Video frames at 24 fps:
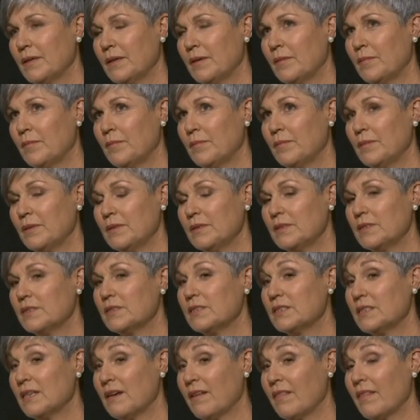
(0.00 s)
Um, to
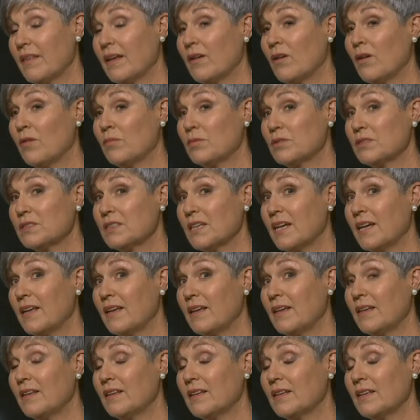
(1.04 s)
start that, I will
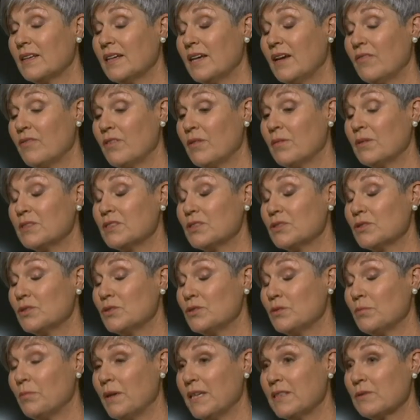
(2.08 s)
say that everyone should
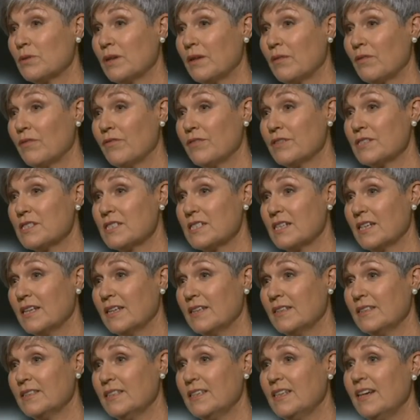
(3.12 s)
do mental health first
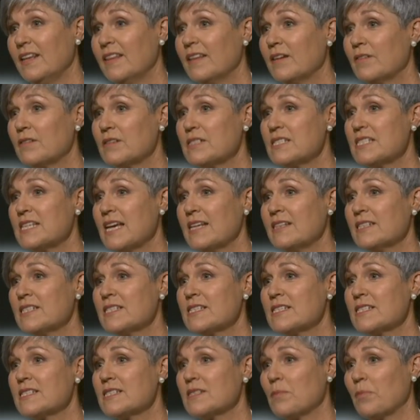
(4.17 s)
aid. There are
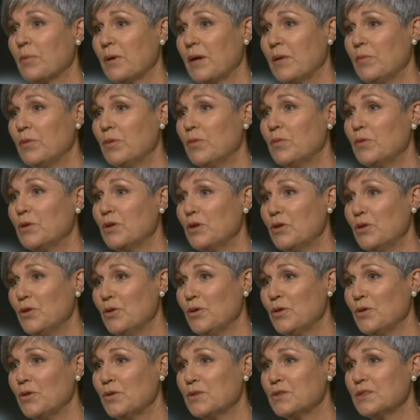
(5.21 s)
sentences that people will
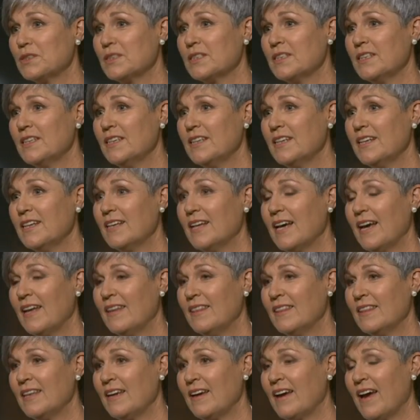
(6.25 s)
use
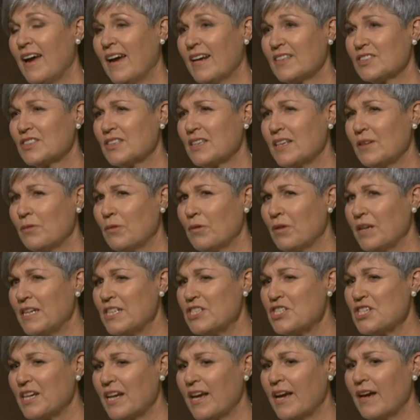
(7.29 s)
and they're actually
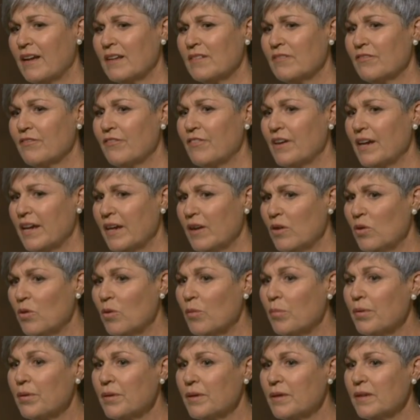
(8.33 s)
reaching out for
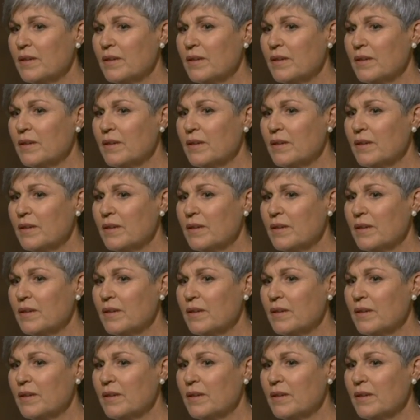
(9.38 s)
help.